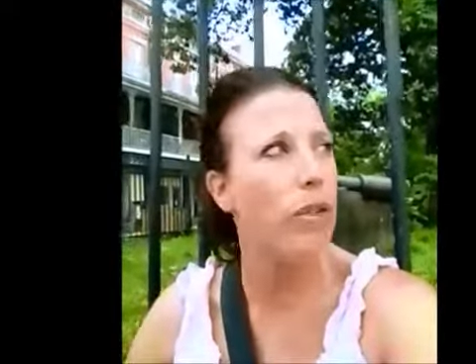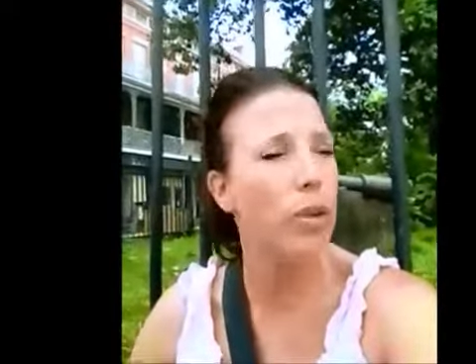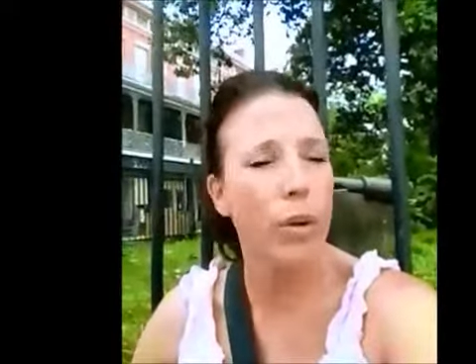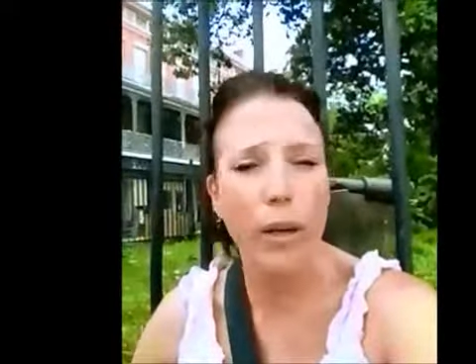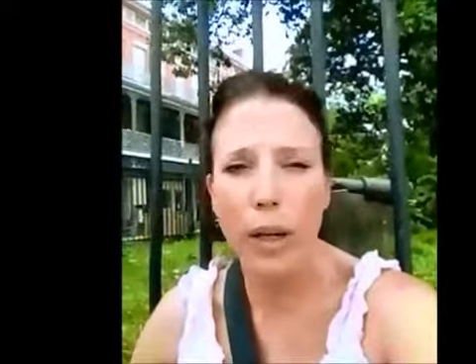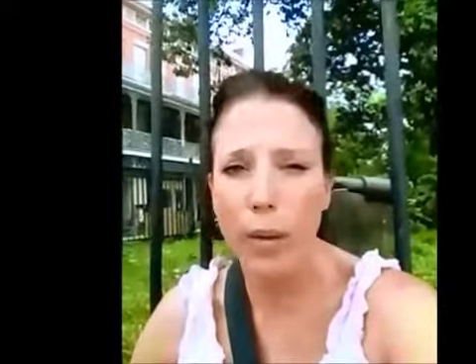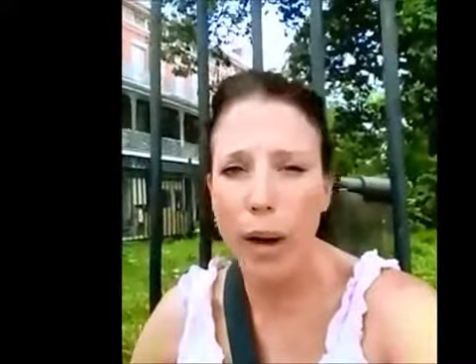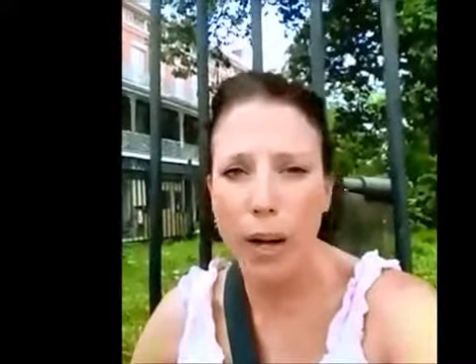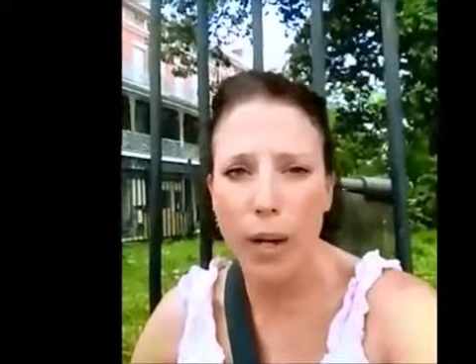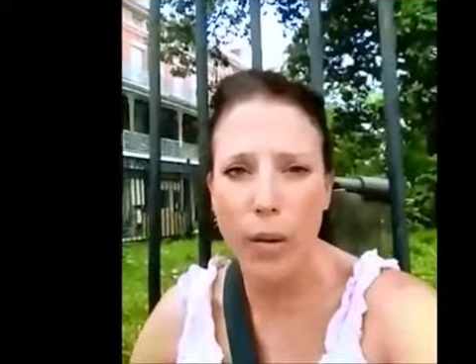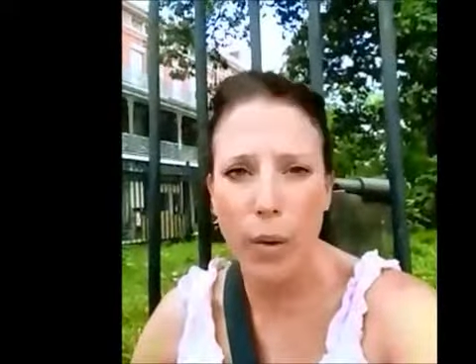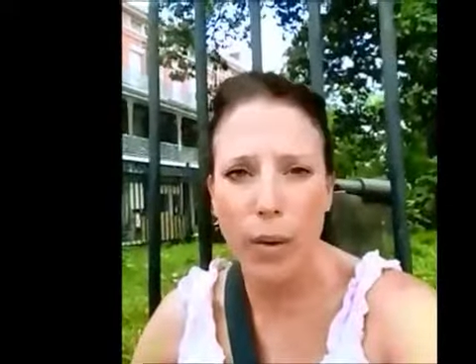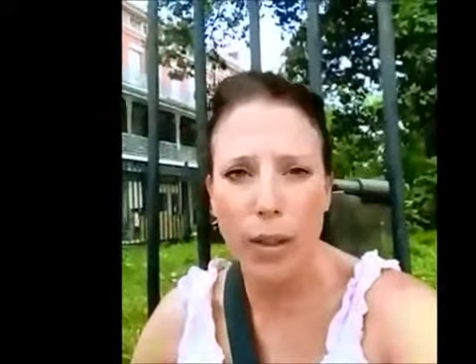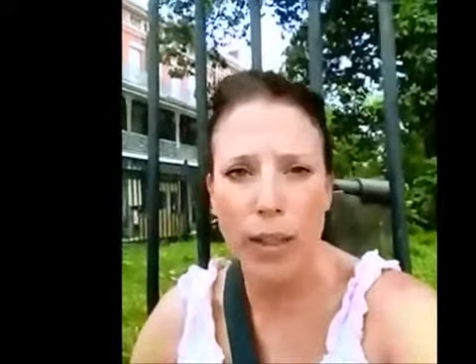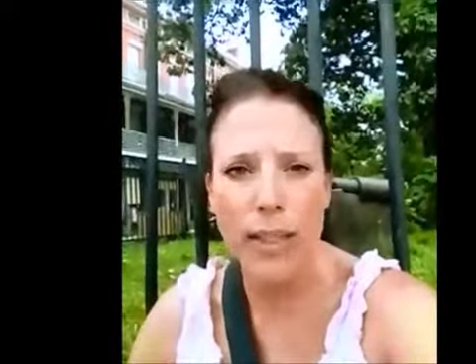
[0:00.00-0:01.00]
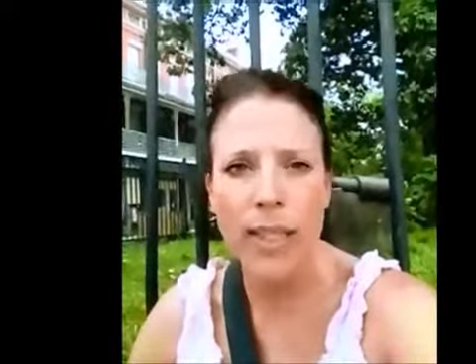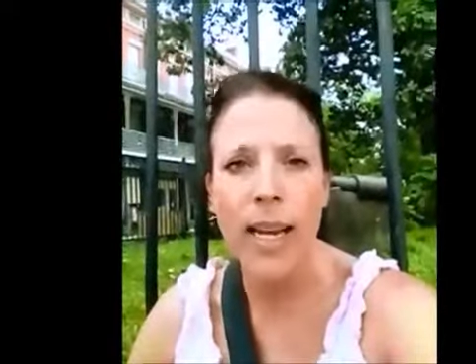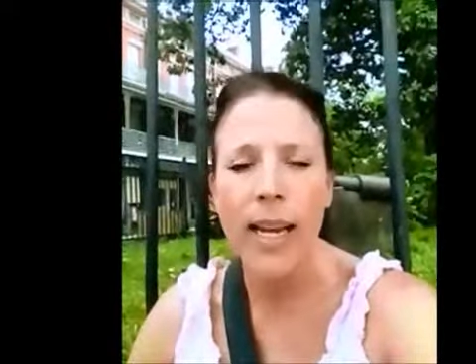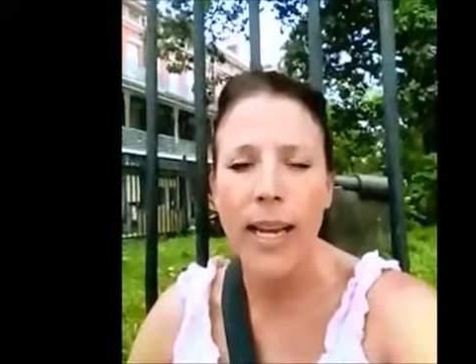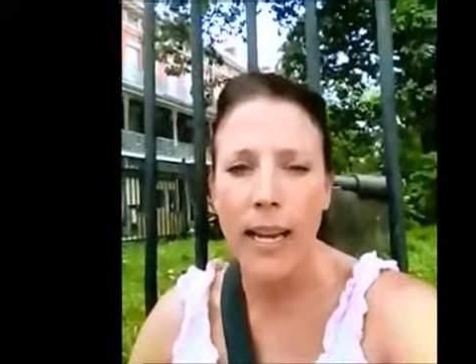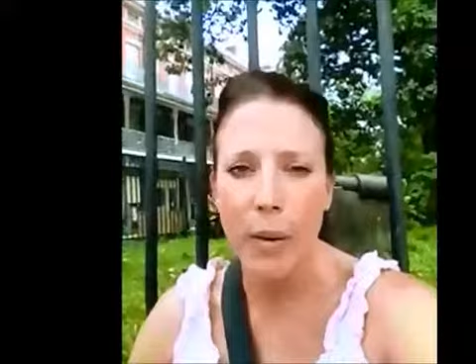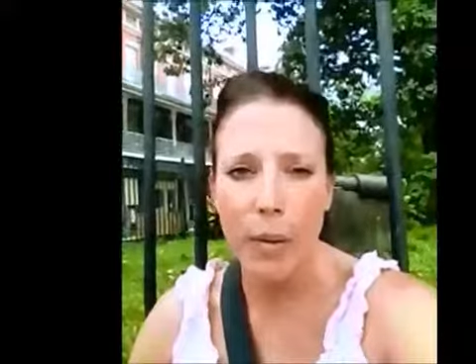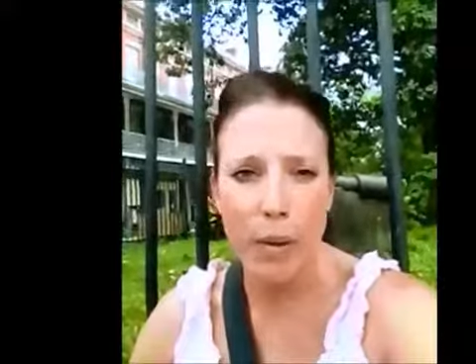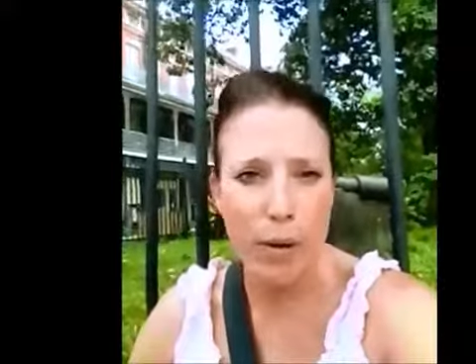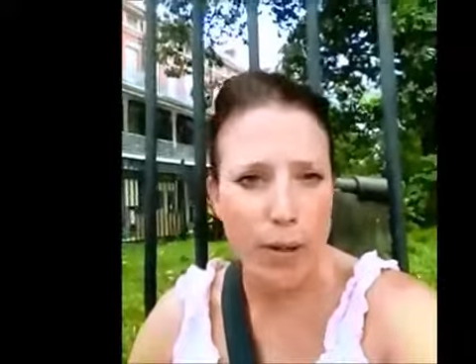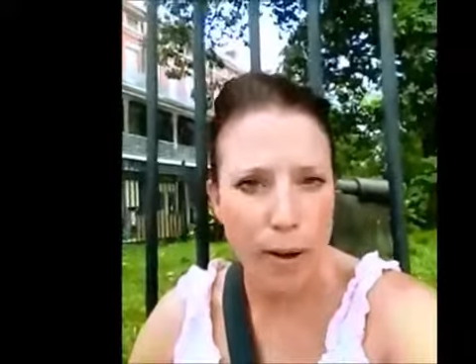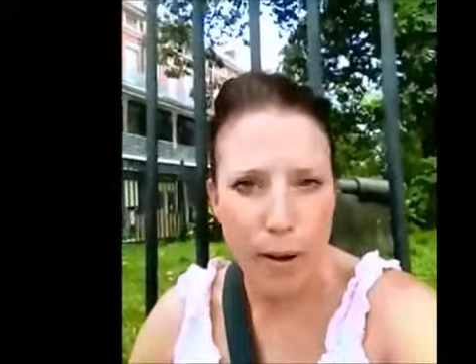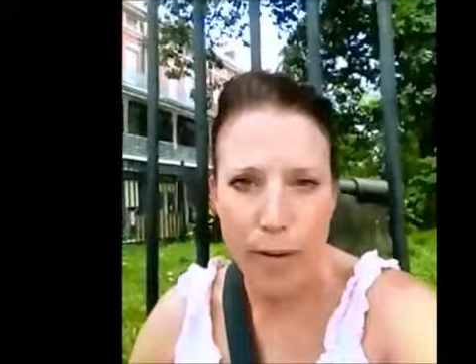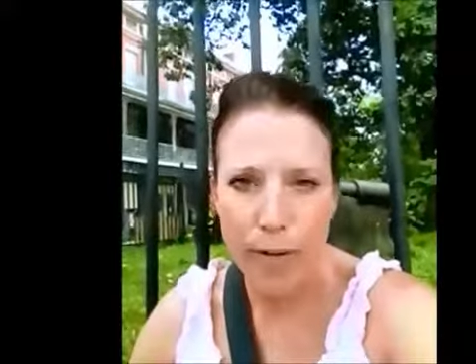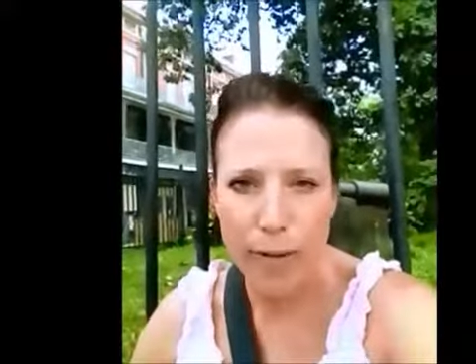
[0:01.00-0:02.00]
touring around New Orleans in one of those
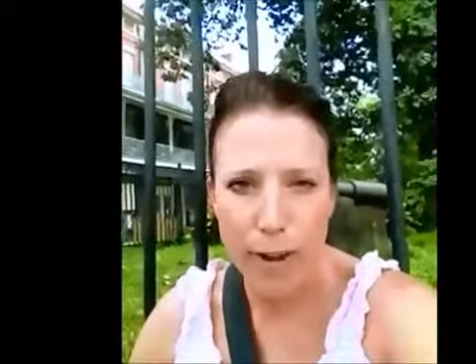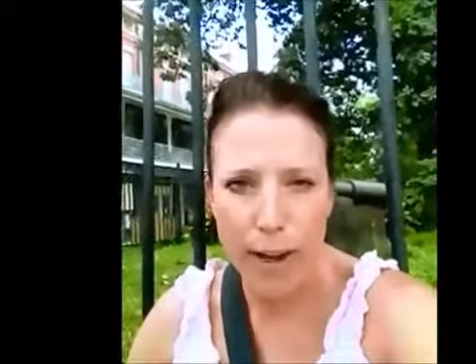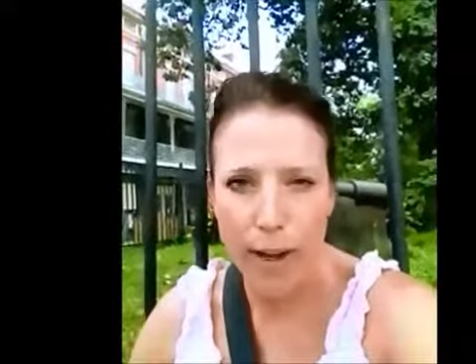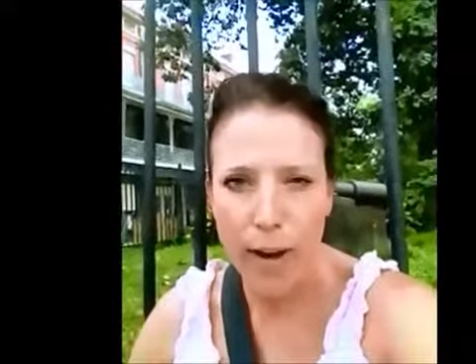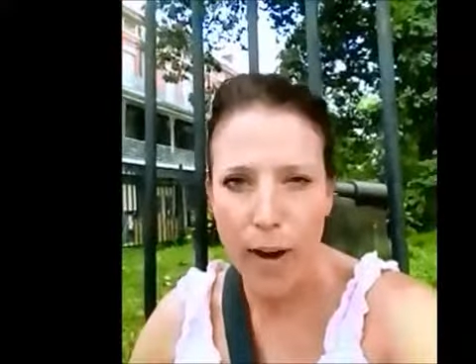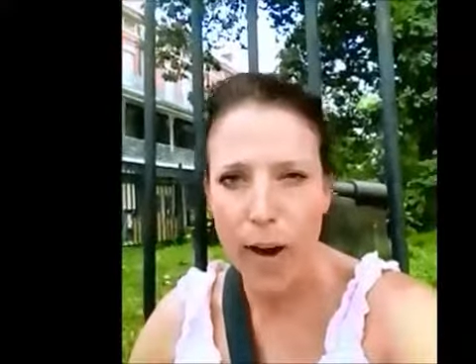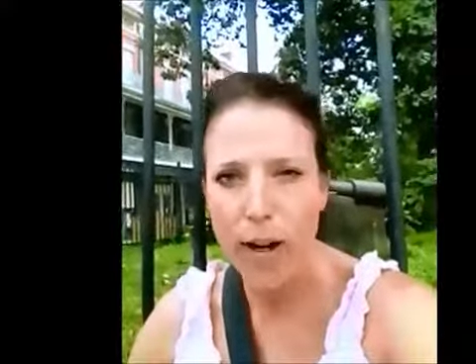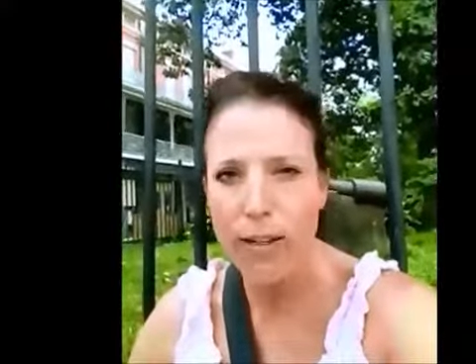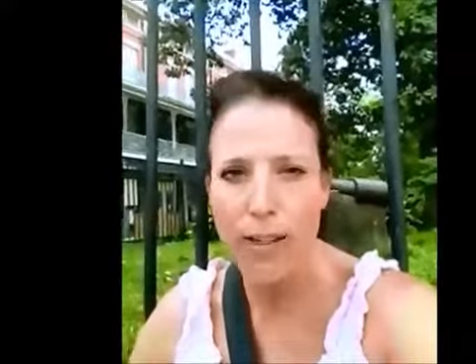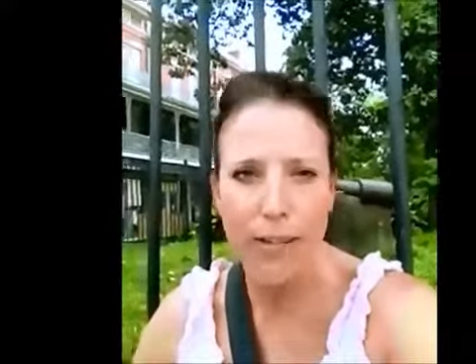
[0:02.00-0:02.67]
little funny cars.